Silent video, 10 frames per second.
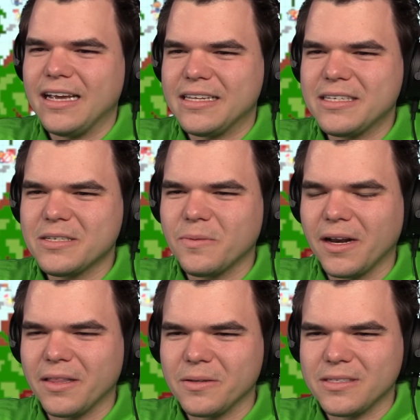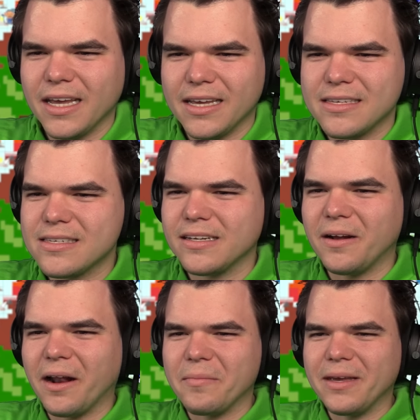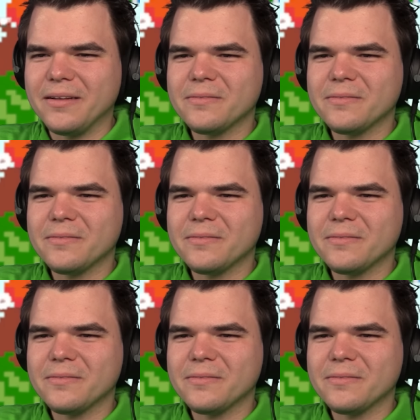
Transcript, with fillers: It's just one of those days, you know what I mean?